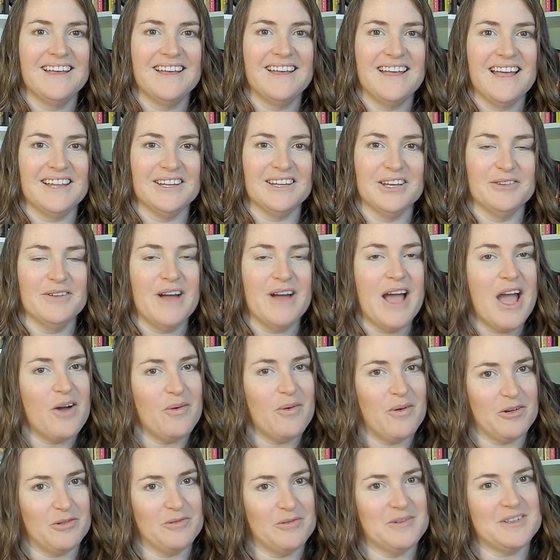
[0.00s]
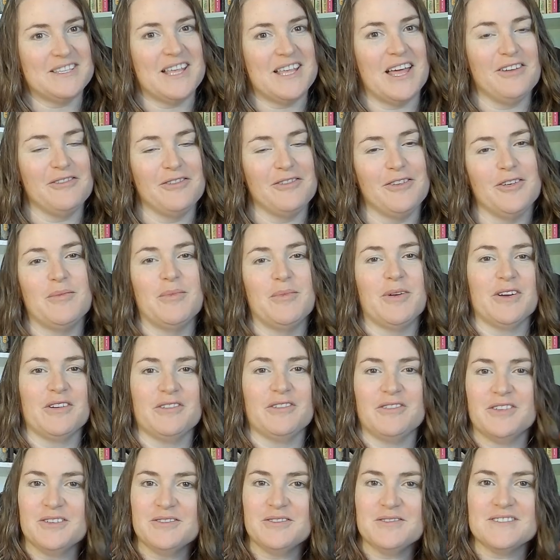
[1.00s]
Hello, welcome to Sign Up for Your Book
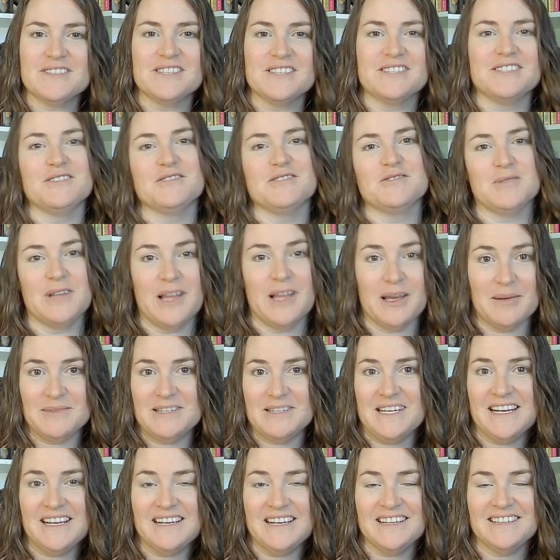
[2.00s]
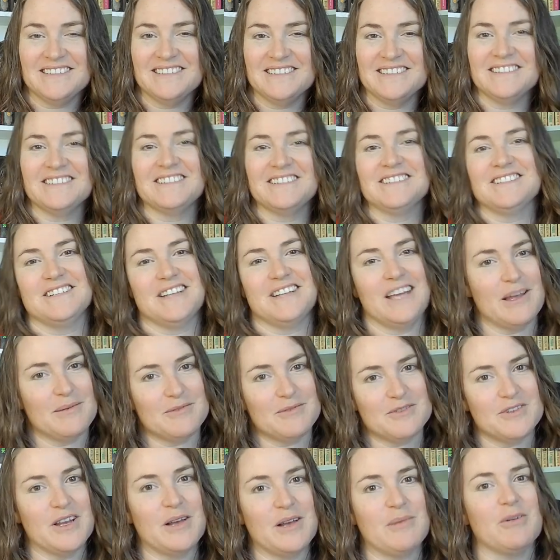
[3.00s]
Reviews. As usual, I'm Tina. Today I'm
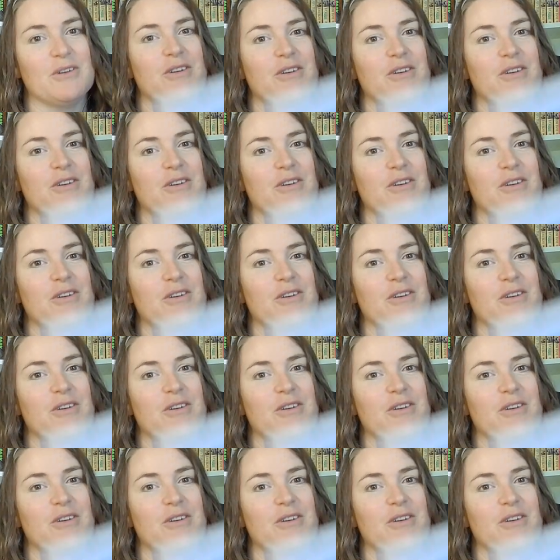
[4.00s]
doing a book